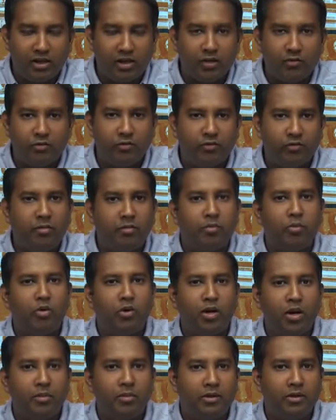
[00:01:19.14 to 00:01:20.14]
So if you're
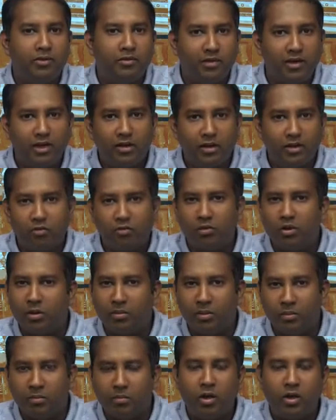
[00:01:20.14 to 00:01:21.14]
programmed in C, that's going to
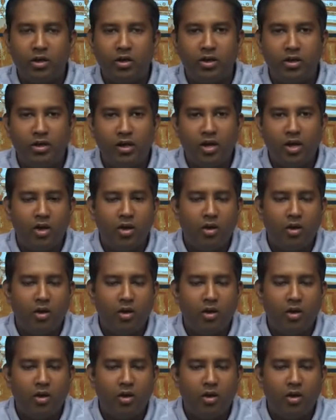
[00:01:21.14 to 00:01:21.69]
be important.